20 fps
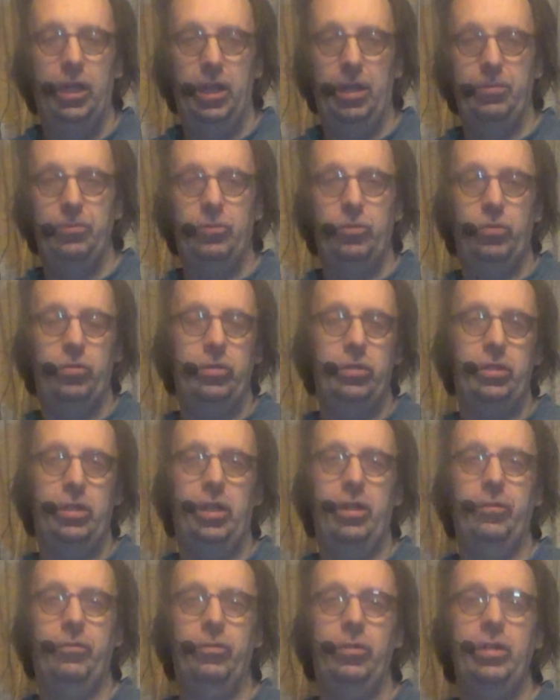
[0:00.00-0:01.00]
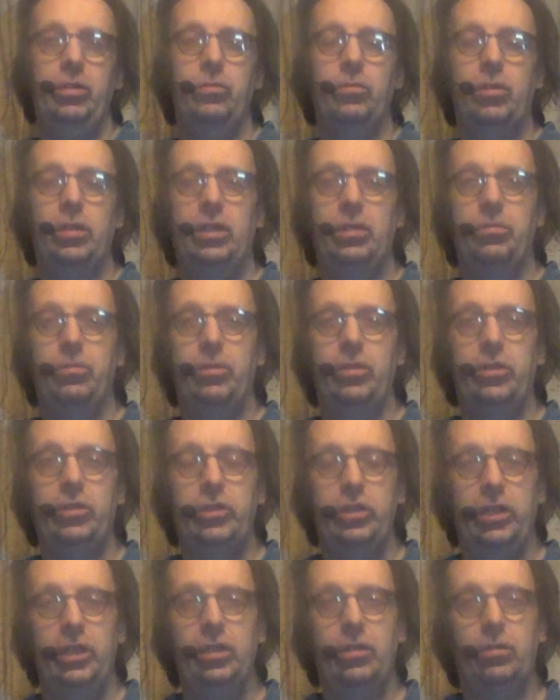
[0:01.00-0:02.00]
I'm George Loghry. Welcome to the
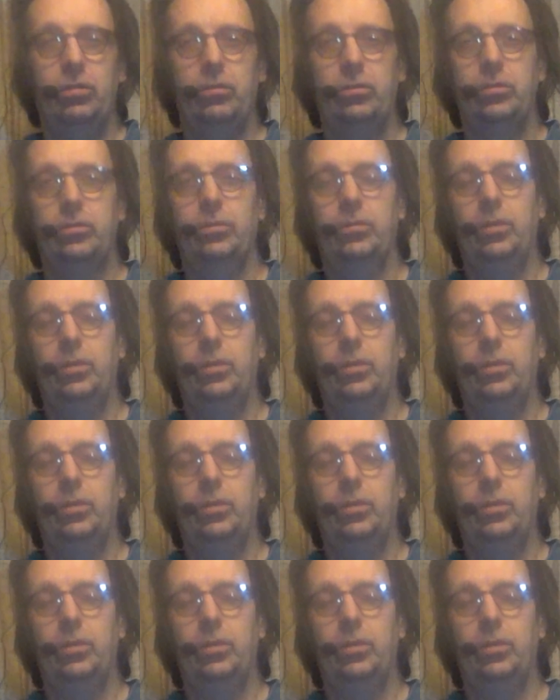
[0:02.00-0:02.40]
channel.